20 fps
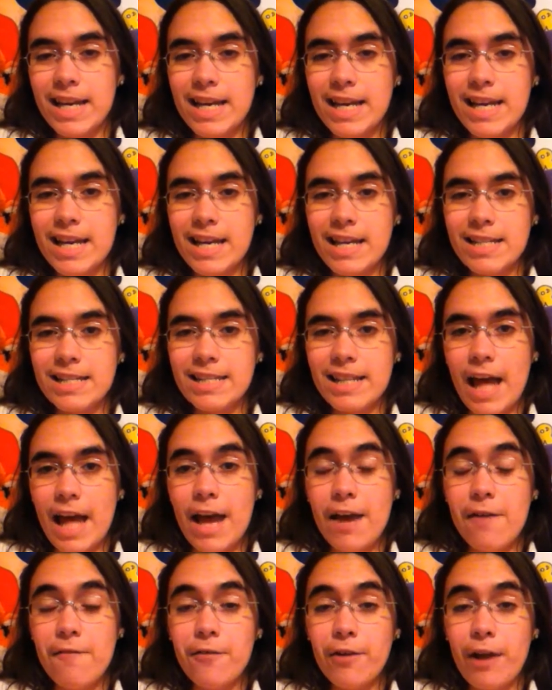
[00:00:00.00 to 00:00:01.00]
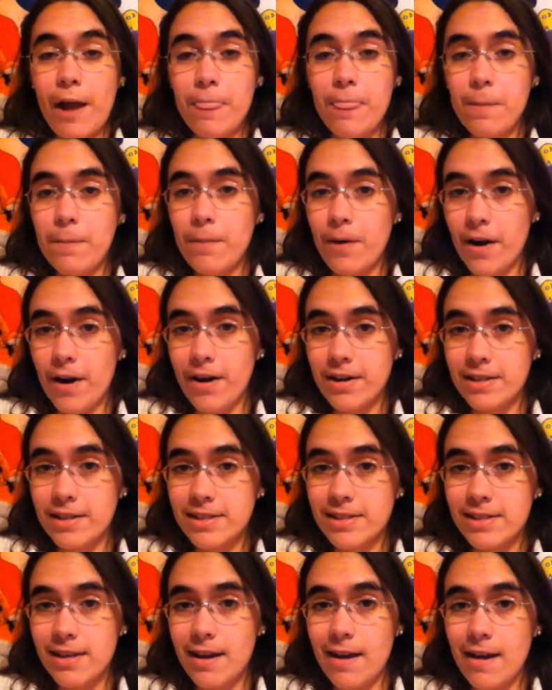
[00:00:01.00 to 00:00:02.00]
is that if you're at the
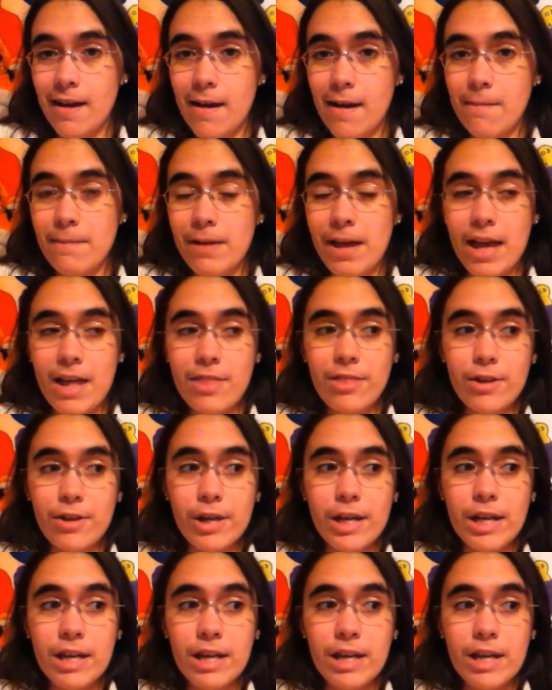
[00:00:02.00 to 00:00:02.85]
parks and